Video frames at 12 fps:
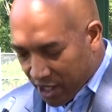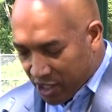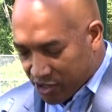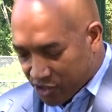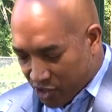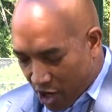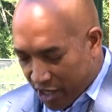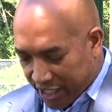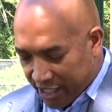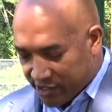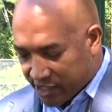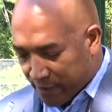Starting
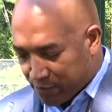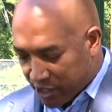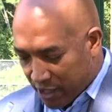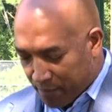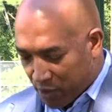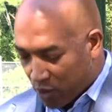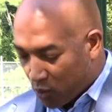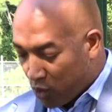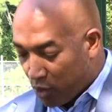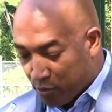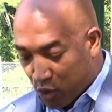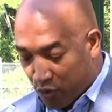in September,
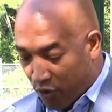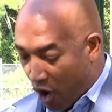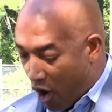we'll move